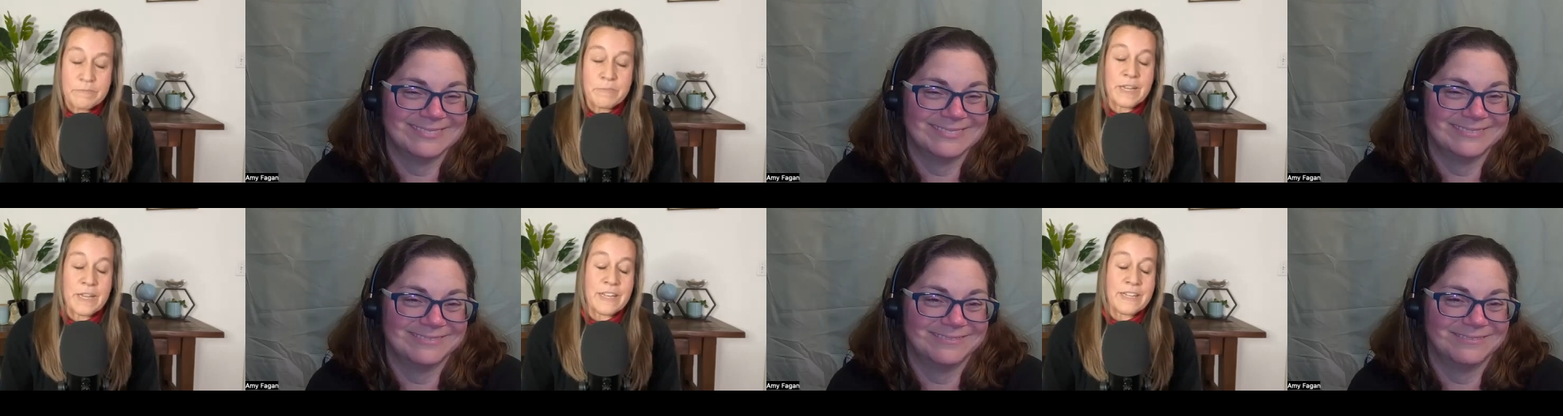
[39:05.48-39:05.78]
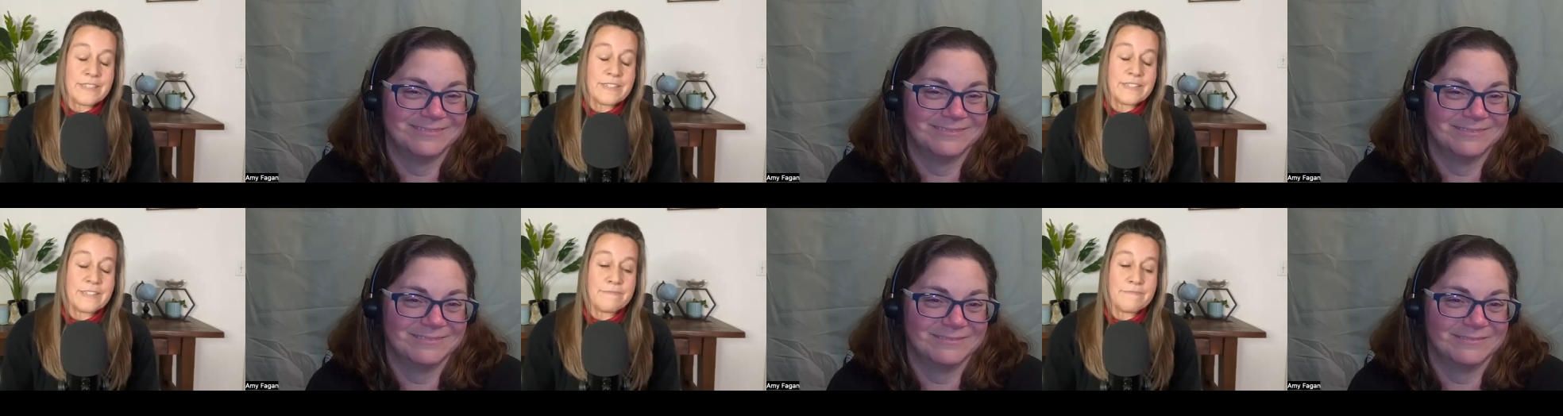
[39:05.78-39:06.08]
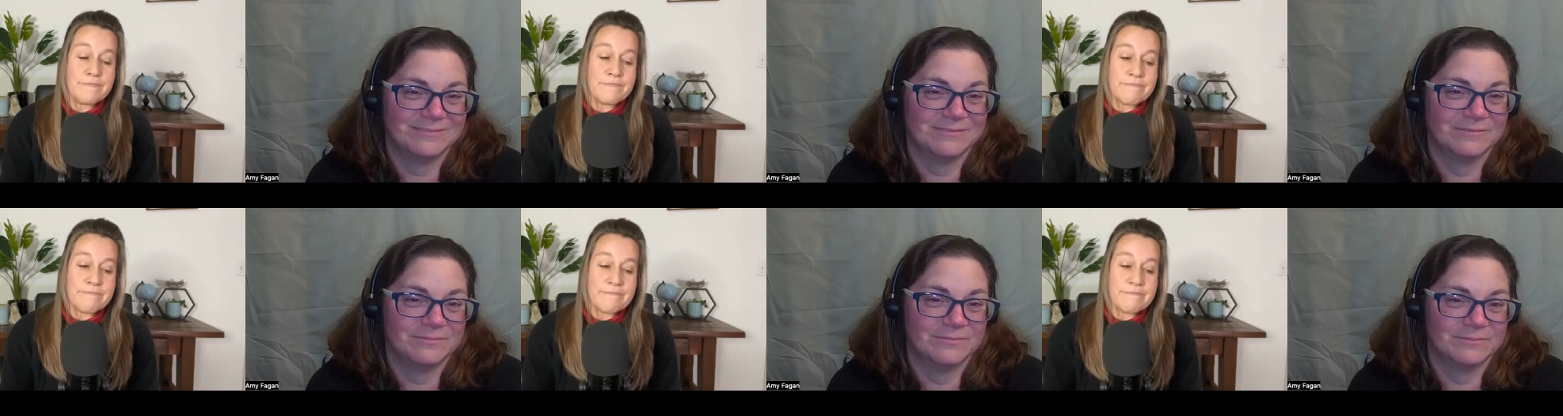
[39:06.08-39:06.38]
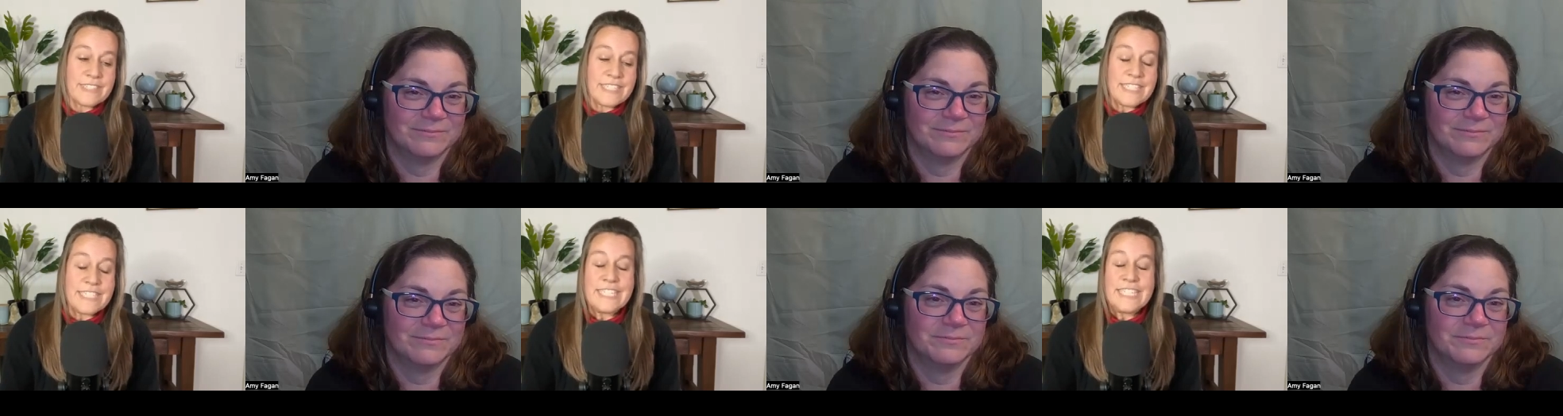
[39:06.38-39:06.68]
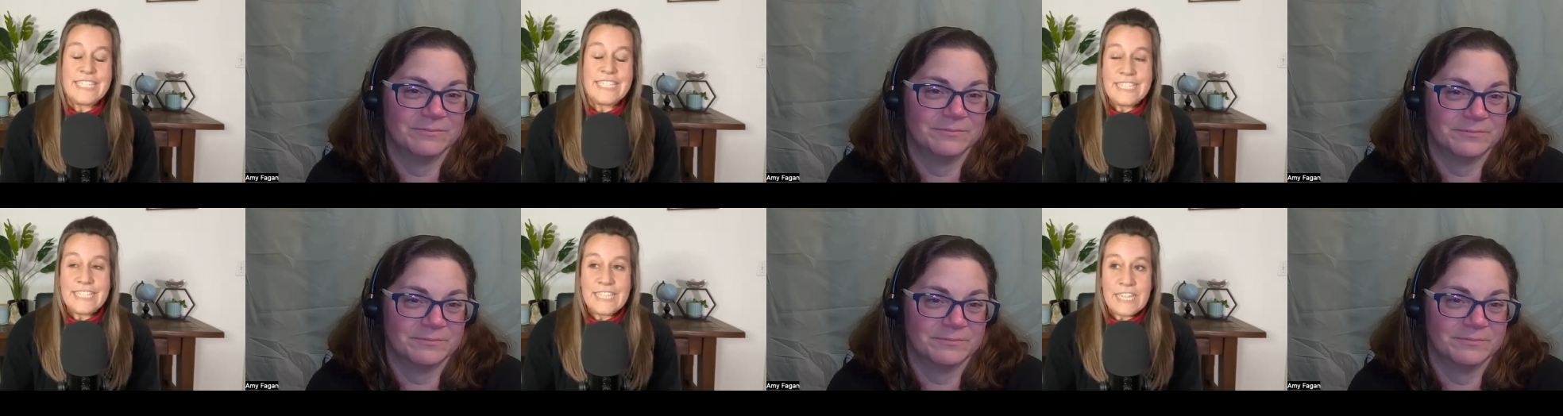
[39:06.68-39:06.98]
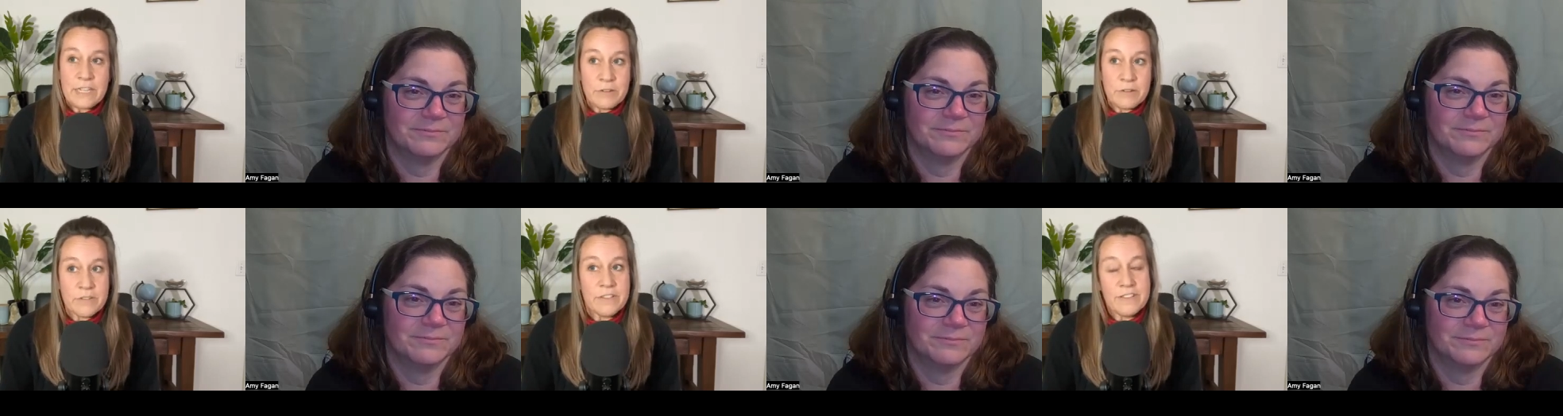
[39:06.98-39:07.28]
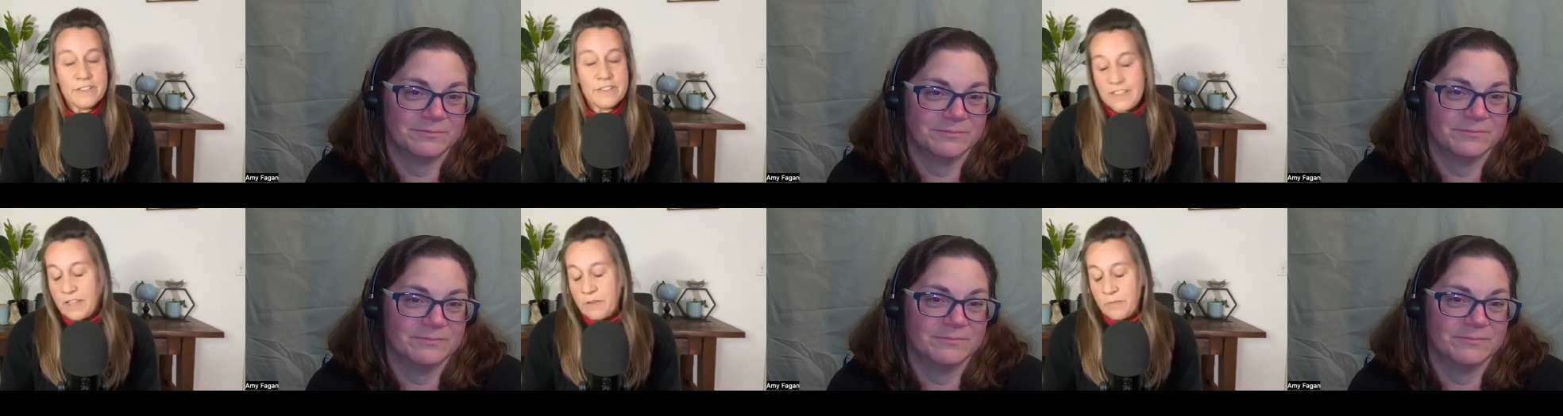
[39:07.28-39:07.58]
Speaker 1: but they
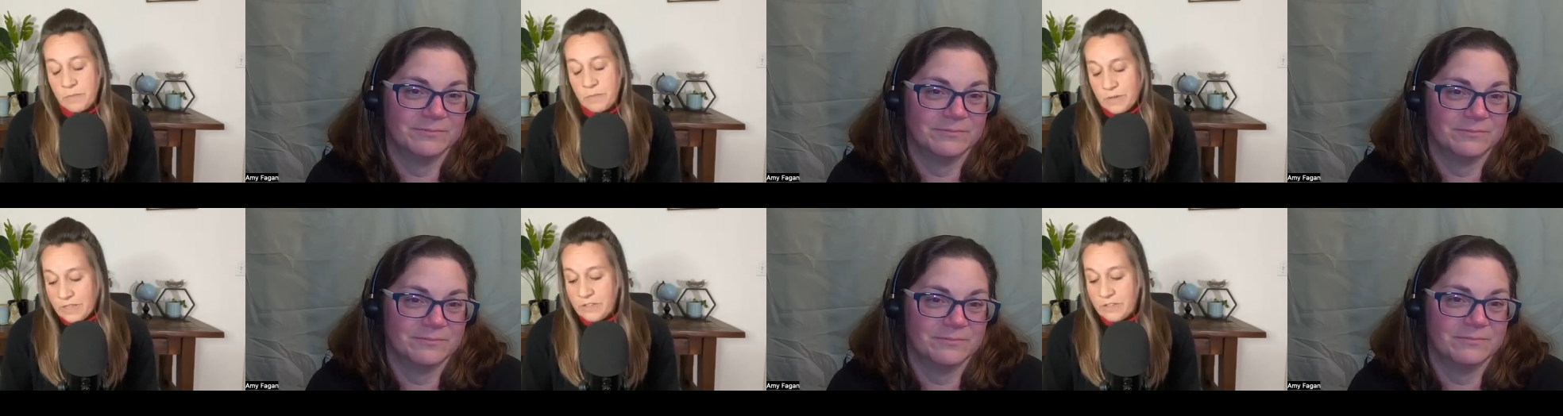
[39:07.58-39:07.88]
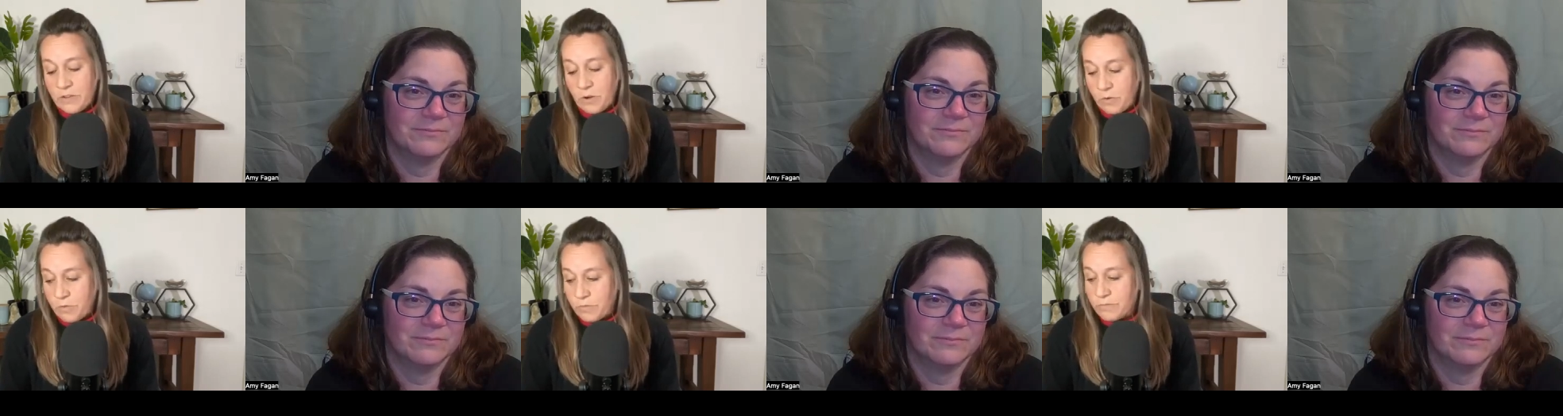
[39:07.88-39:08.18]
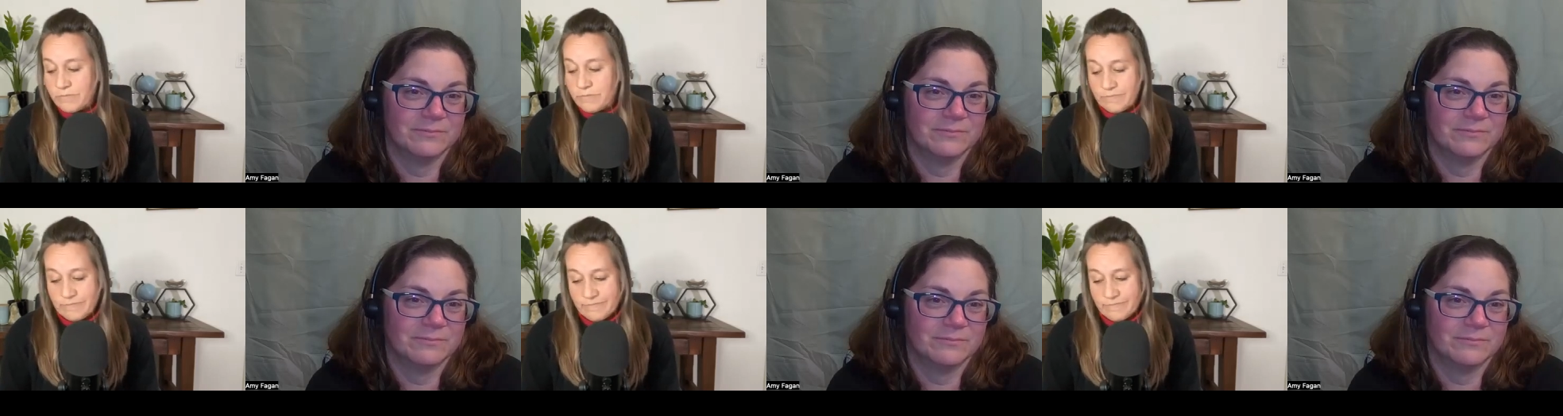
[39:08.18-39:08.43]
they really don't